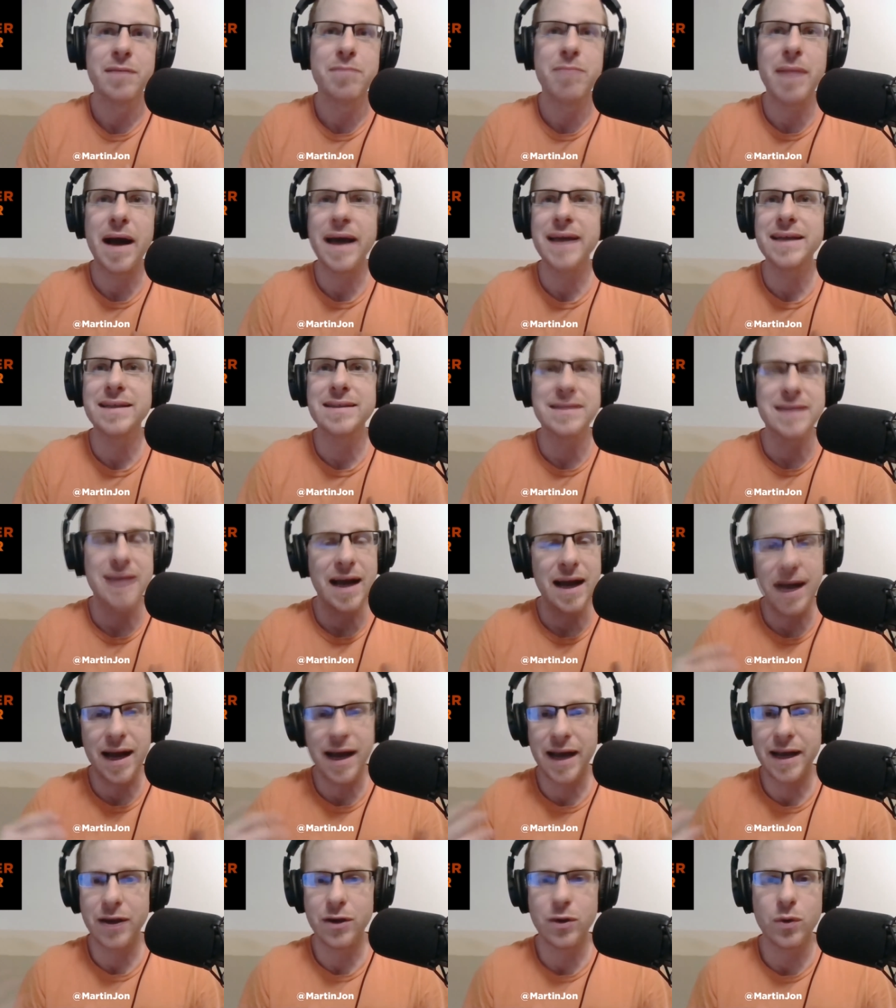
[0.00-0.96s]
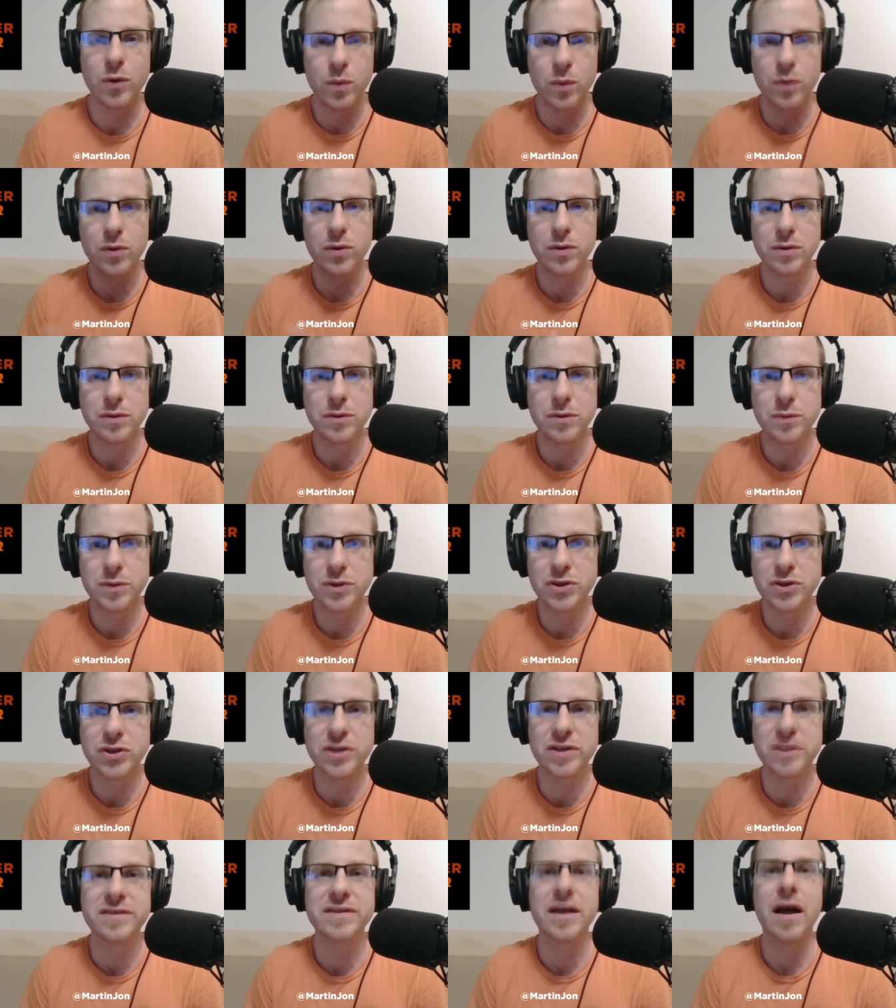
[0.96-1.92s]
My entire world was
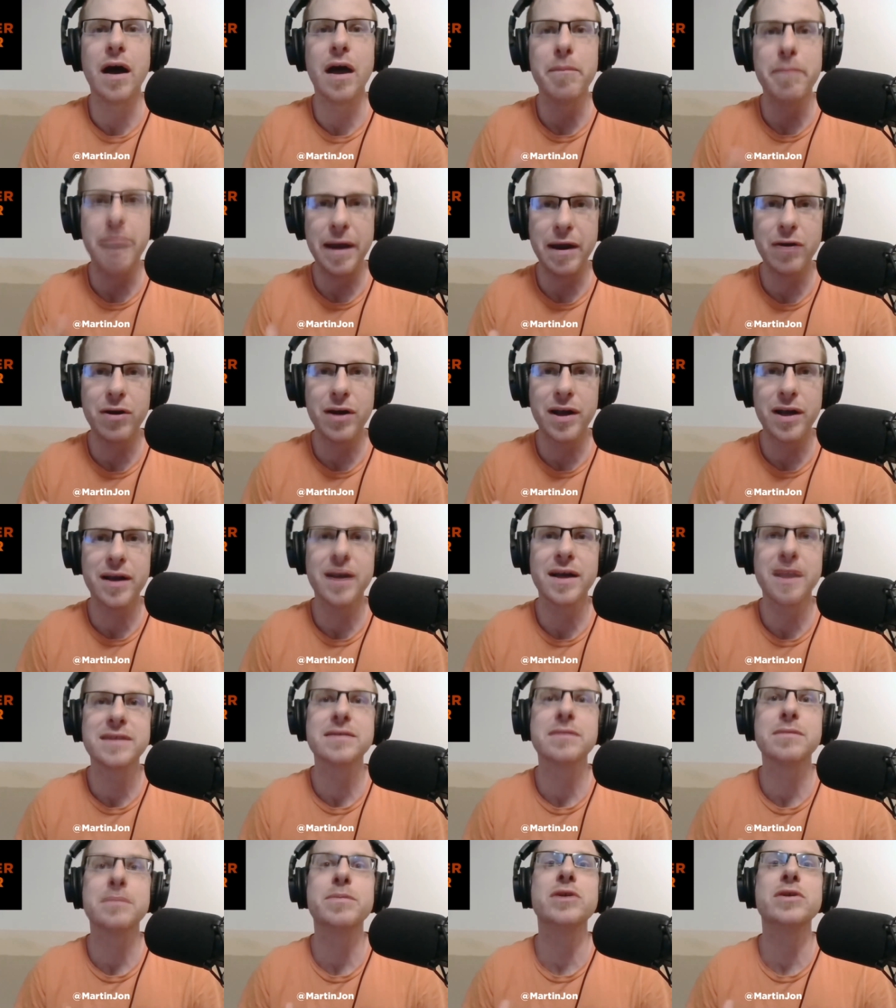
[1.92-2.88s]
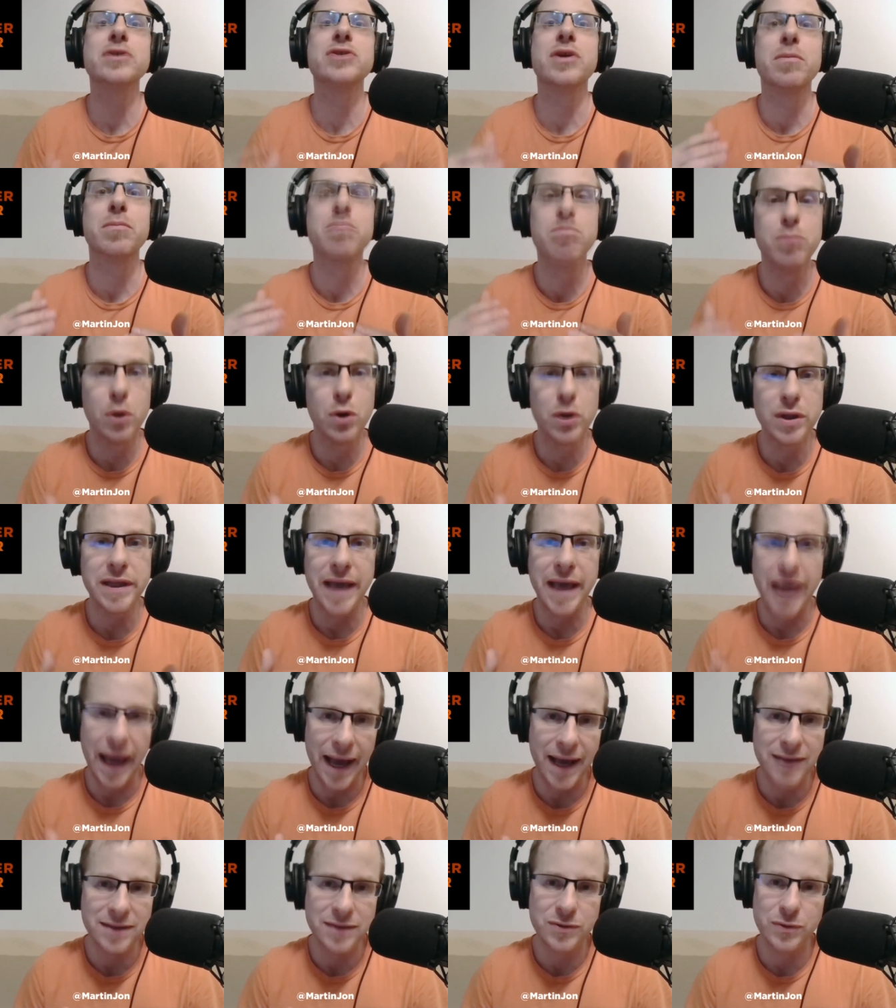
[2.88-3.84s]
just America is a bunch of bully
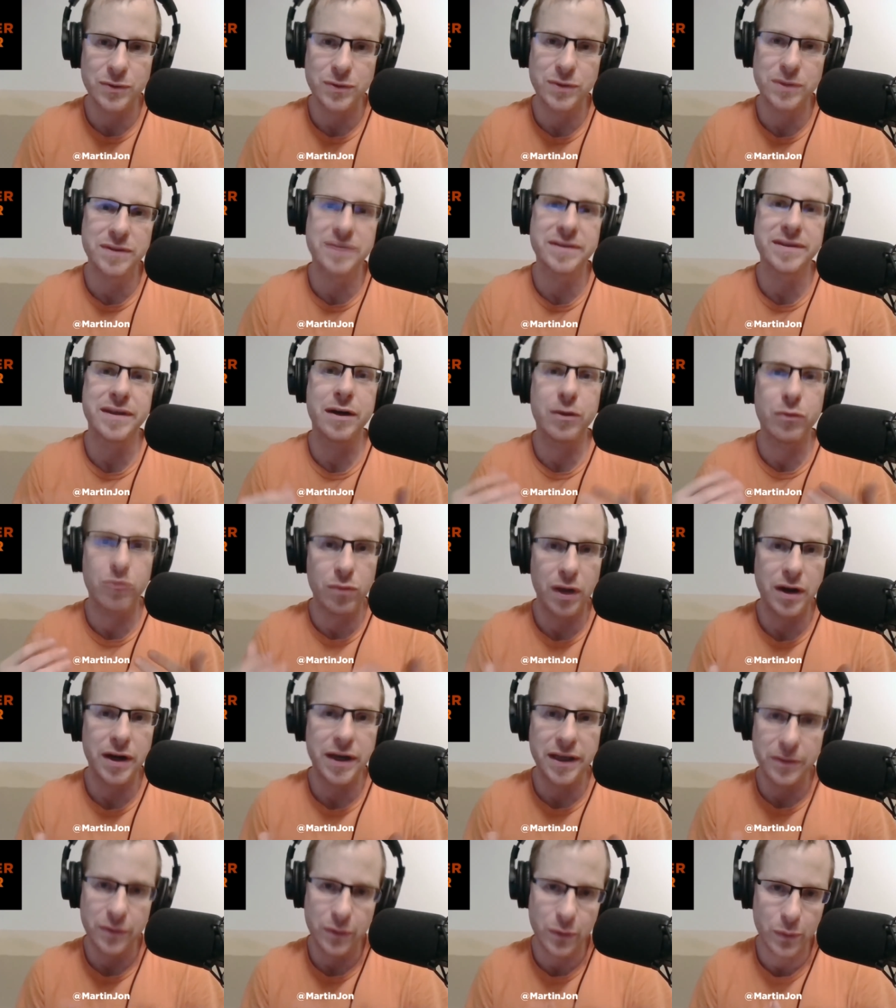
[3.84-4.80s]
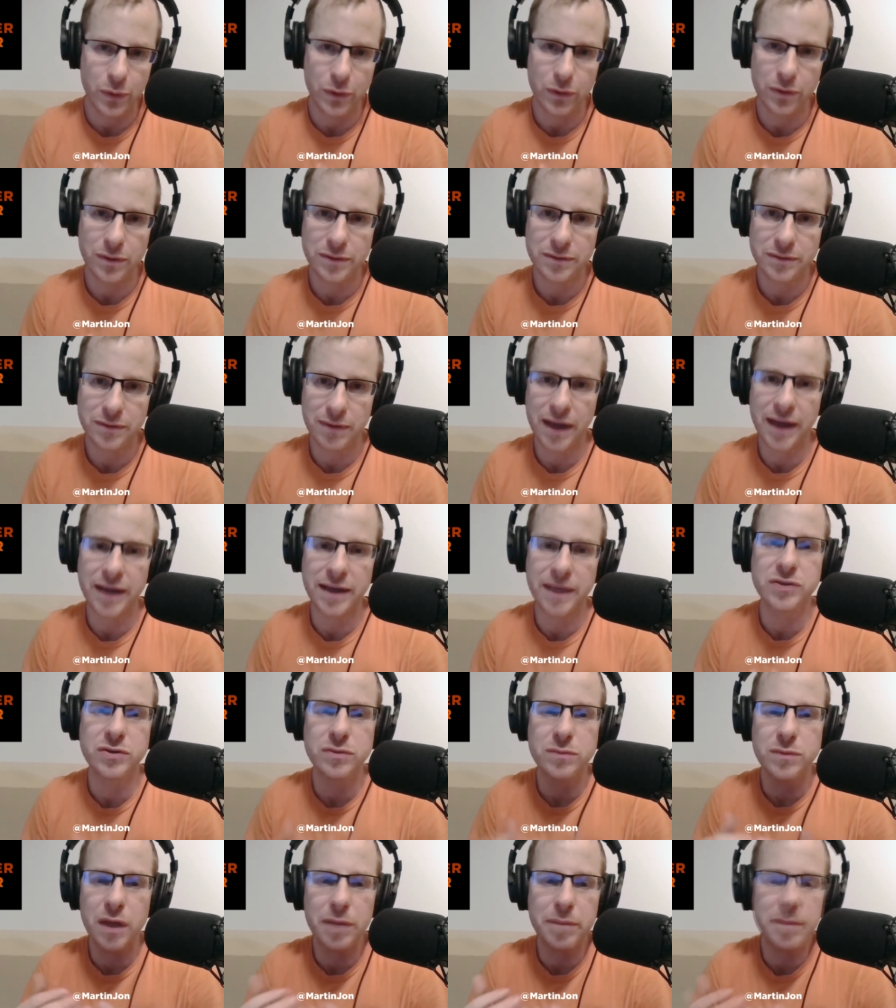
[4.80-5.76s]
assholes that are running the world, right?
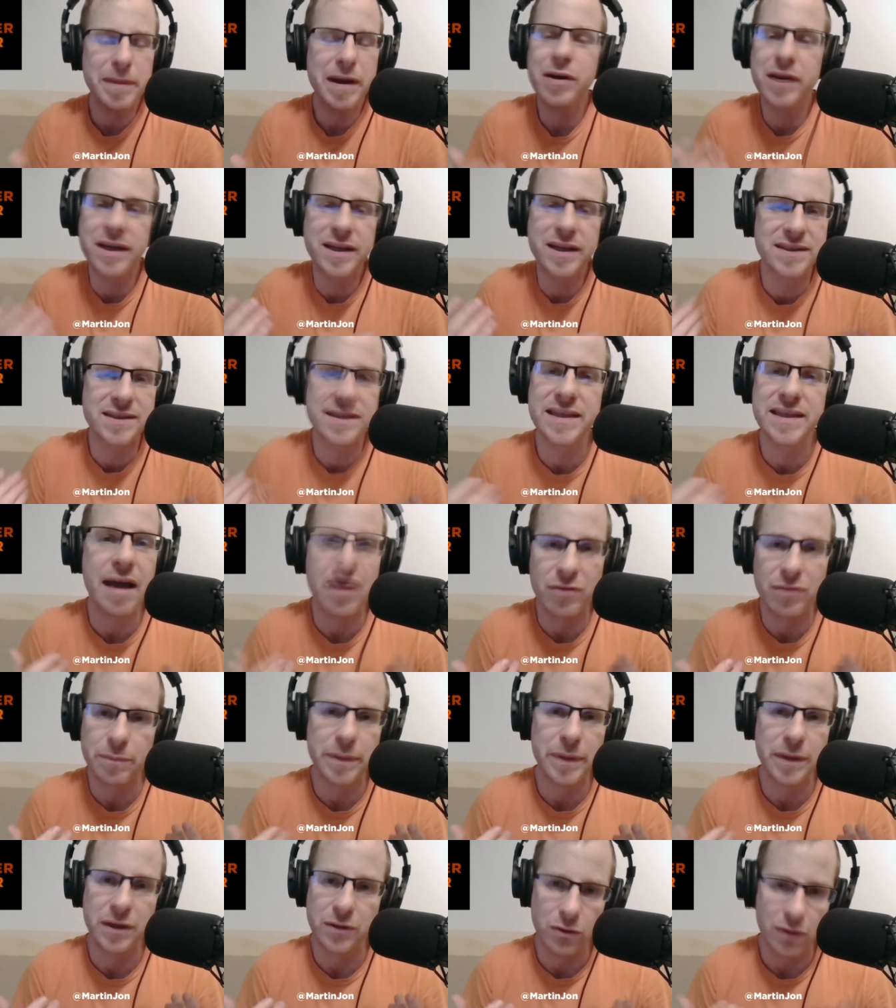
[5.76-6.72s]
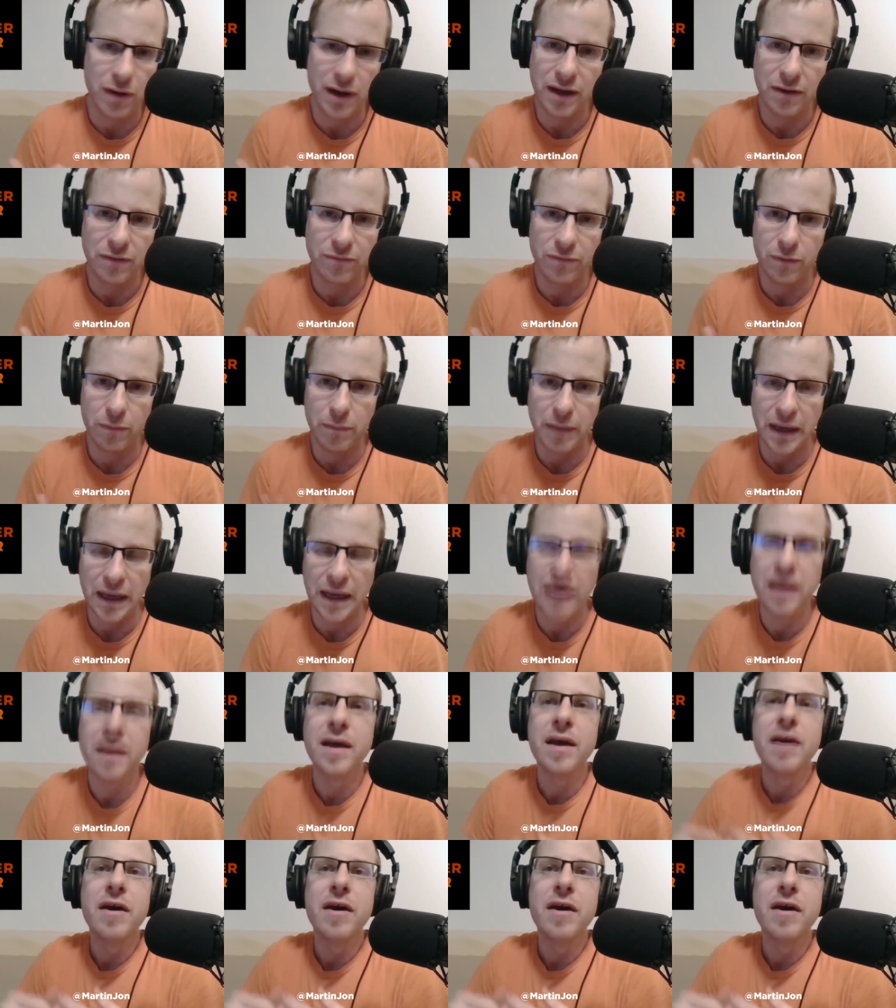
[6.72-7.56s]
So America's never been great for me.